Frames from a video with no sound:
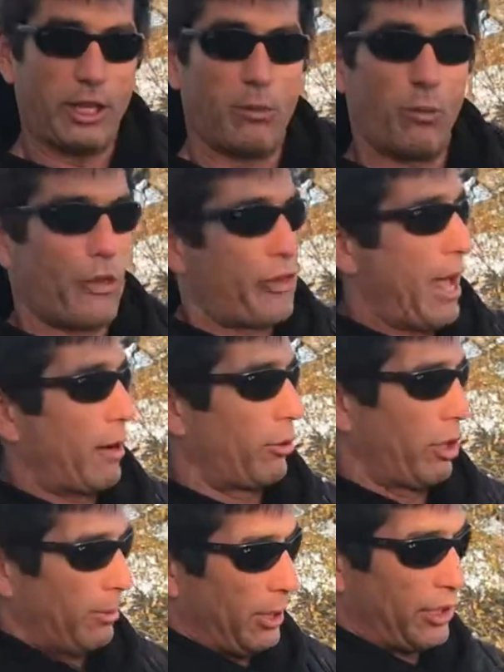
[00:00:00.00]
And what that
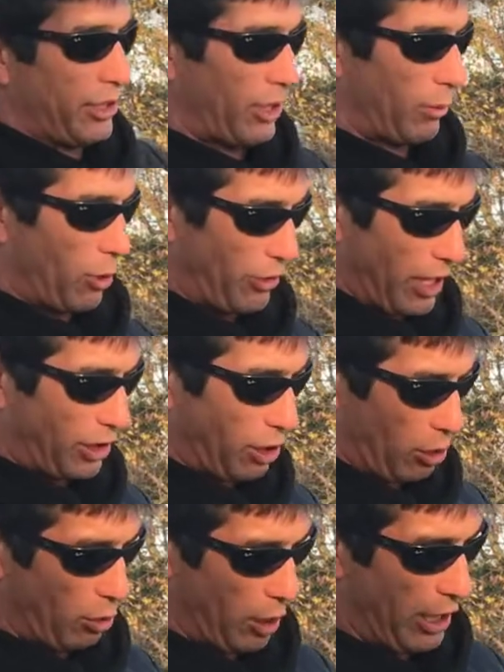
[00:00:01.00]
really means, and what they
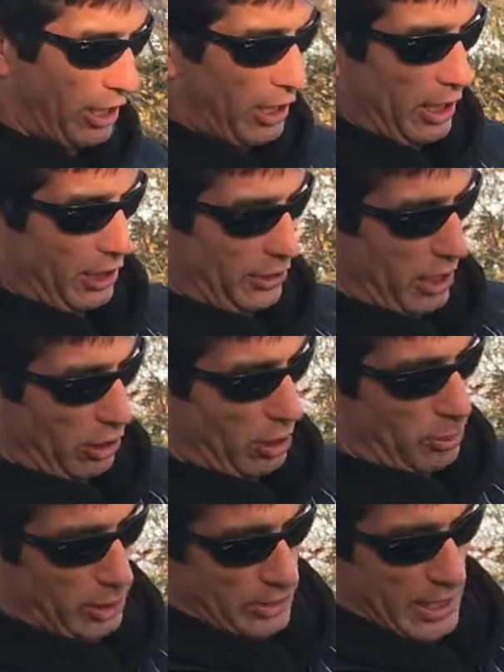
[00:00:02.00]
do, is they only
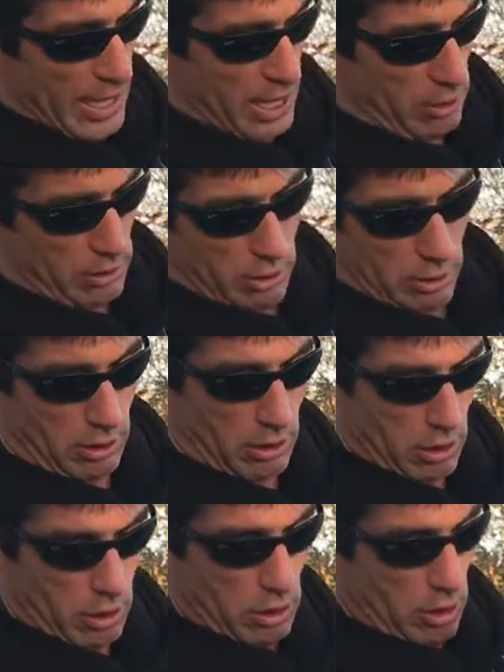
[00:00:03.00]
put down
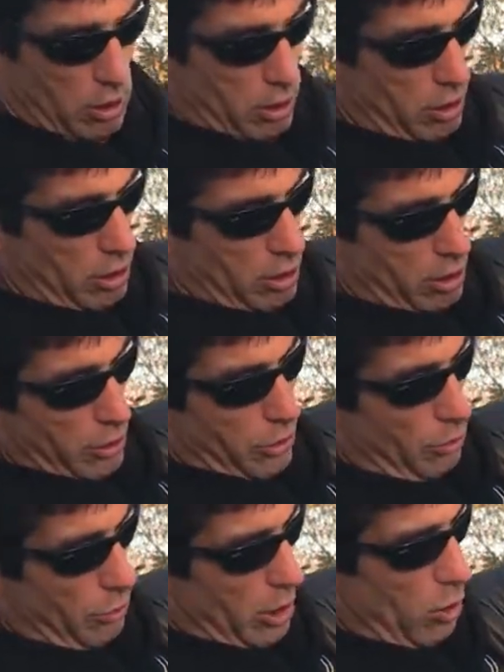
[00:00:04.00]

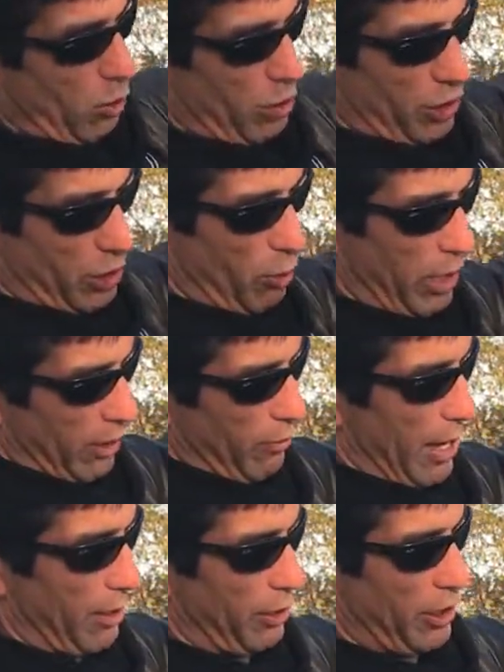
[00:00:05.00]
3/4 of the way
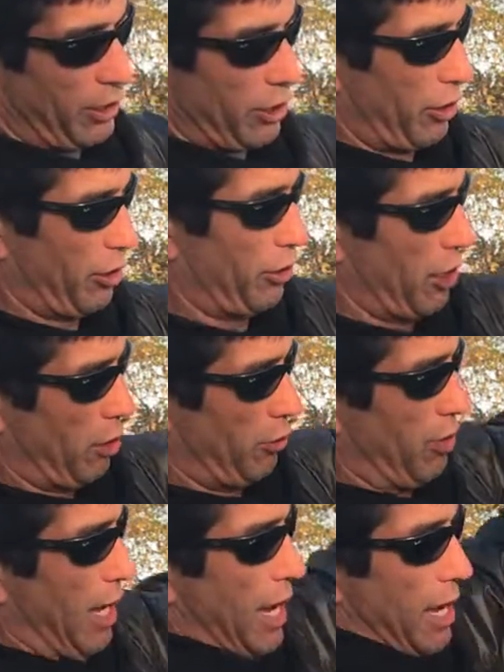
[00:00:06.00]
around it. So there's no
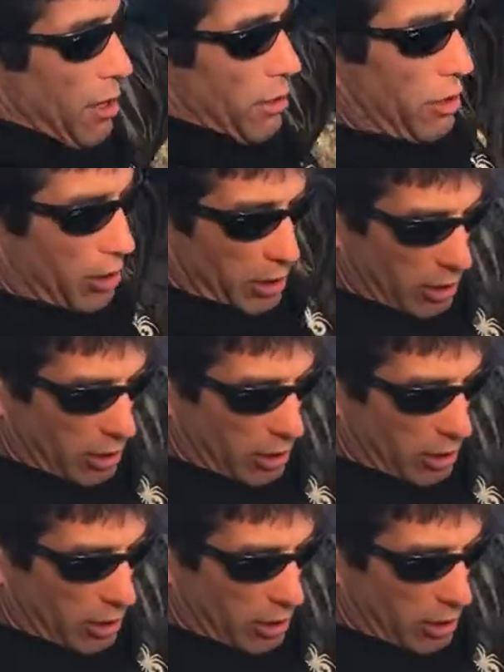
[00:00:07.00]
down